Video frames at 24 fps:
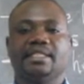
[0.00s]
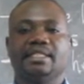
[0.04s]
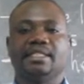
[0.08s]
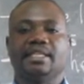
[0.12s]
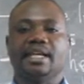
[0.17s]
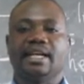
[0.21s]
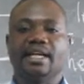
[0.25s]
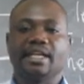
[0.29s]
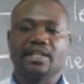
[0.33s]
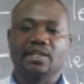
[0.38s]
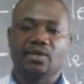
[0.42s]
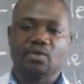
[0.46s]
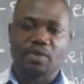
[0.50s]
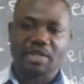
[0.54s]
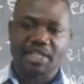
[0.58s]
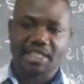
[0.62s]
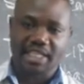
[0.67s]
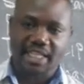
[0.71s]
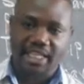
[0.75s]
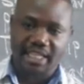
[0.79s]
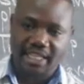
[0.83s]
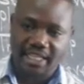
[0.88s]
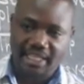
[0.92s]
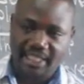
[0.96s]
and we
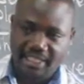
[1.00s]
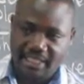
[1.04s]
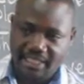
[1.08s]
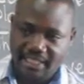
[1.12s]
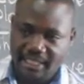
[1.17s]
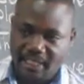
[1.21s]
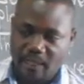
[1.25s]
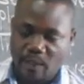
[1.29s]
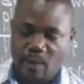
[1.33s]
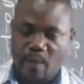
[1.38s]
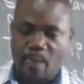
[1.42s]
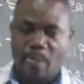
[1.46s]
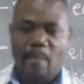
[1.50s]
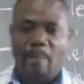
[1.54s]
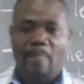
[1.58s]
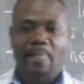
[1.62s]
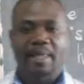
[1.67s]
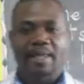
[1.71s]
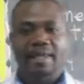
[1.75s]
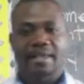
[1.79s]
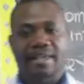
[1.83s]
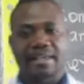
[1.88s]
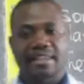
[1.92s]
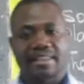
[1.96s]
said
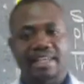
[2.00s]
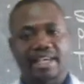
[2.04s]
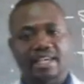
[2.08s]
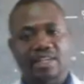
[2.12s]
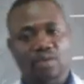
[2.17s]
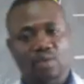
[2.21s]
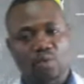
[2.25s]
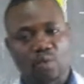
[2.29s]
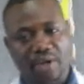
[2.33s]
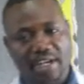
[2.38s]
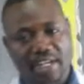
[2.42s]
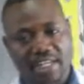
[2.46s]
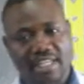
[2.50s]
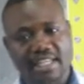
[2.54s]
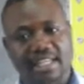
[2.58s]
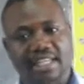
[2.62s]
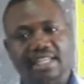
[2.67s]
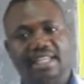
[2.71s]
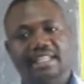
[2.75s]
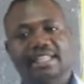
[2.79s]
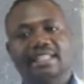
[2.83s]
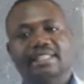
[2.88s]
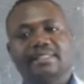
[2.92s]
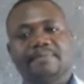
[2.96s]
that
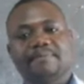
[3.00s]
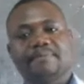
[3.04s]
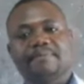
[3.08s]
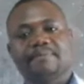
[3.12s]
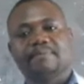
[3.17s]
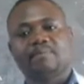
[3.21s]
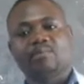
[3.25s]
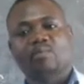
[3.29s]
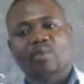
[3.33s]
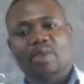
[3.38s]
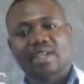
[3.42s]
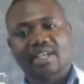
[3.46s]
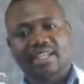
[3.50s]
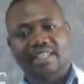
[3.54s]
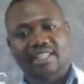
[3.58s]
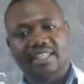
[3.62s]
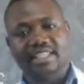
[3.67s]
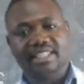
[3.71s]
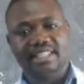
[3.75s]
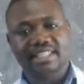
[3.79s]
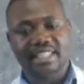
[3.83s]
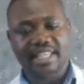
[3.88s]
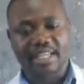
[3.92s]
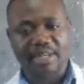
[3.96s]
weeding
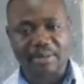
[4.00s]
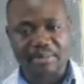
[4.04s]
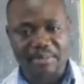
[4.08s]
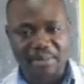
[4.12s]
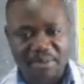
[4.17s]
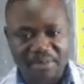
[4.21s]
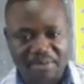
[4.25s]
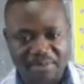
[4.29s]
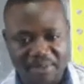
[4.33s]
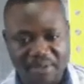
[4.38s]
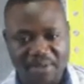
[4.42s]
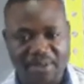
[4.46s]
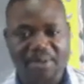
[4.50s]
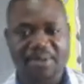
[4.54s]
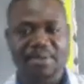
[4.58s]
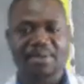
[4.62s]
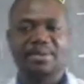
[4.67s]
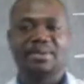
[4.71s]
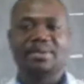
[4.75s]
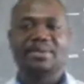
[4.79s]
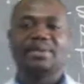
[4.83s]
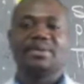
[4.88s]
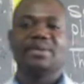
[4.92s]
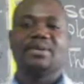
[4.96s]
is the
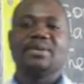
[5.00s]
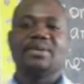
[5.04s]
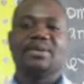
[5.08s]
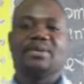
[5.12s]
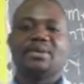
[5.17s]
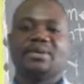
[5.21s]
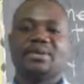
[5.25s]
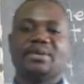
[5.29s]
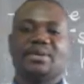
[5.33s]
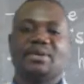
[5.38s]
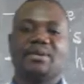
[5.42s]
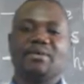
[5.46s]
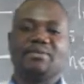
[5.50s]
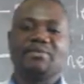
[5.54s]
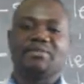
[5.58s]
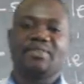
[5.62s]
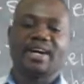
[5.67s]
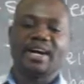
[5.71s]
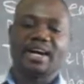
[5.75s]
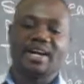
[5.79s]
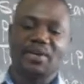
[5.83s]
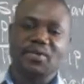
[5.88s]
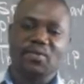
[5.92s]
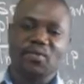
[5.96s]
removal of
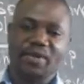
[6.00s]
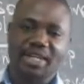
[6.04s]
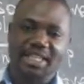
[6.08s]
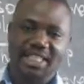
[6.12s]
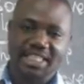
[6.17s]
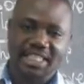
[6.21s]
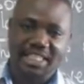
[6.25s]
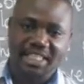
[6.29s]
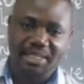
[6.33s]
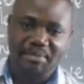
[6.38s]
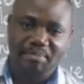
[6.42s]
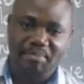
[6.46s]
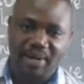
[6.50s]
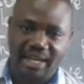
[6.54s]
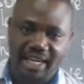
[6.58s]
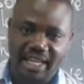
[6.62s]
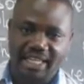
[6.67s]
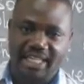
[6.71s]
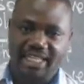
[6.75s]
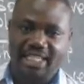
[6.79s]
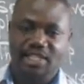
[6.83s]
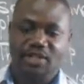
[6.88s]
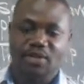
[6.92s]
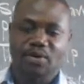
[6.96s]
unwanted
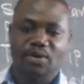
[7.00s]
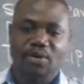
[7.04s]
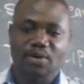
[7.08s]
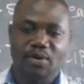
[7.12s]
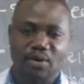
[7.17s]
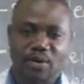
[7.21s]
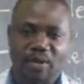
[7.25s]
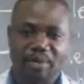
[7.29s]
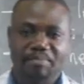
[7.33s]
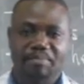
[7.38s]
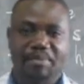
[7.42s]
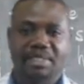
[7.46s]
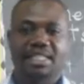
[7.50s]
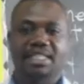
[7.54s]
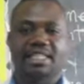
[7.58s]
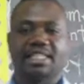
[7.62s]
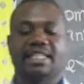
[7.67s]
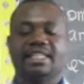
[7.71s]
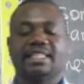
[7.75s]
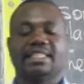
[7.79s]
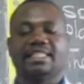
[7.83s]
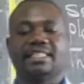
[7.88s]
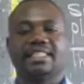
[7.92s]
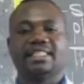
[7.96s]
plants or
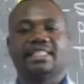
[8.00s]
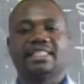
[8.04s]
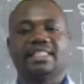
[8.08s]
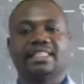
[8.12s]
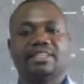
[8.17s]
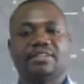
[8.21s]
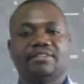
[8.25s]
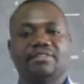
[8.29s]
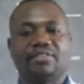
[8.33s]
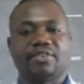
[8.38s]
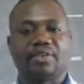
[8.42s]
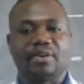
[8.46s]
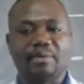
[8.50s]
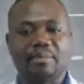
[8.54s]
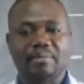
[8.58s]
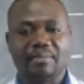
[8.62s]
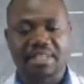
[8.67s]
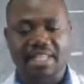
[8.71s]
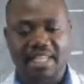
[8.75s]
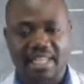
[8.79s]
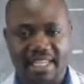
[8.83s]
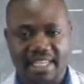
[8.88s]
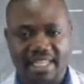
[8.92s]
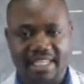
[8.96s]
crops from
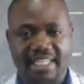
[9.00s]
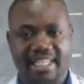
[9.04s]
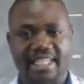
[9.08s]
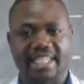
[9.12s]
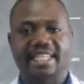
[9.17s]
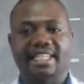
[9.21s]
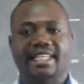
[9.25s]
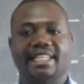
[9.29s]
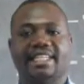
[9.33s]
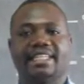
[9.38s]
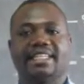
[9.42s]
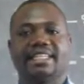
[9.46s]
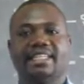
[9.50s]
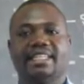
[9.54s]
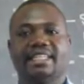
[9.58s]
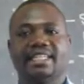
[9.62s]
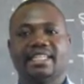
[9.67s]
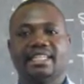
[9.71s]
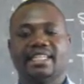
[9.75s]
the garden.